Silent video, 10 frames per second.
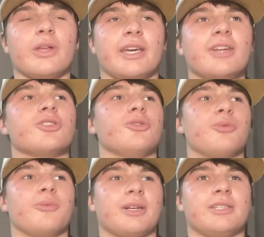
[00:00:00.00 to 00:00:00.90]
get a
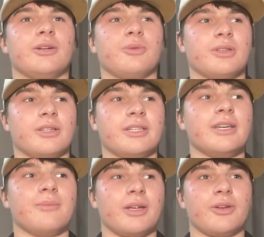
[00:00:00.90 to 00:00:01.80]
supermax deal with the
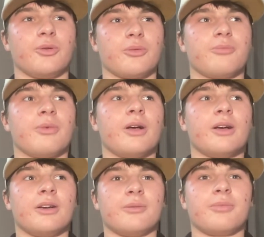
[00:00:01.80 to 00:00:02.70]
team that you were
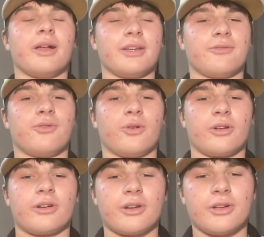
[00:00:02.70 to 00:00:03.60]
playing
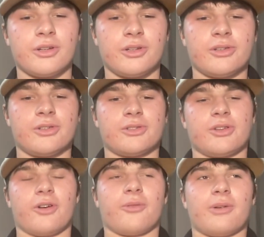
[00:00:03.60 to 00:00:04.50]
for.
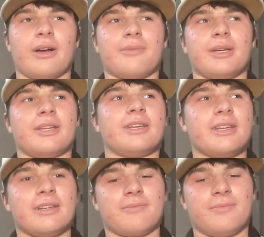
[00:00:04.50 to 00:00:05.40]
So, I mean,
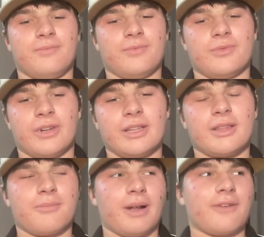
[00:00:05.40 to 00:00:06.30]

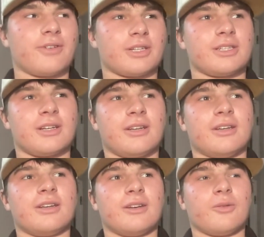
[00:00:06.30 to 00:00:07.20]
the Mavericks
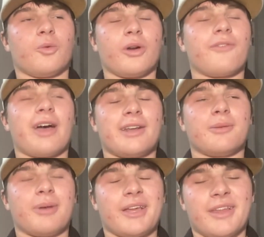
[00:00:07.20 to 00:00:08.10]
would have had
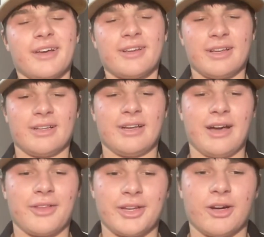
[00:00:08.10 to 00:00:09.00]
to pay that, and
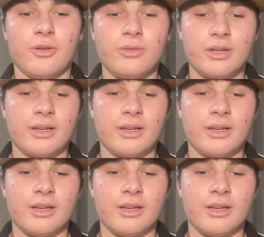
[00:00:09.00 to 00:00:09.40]
now they don't.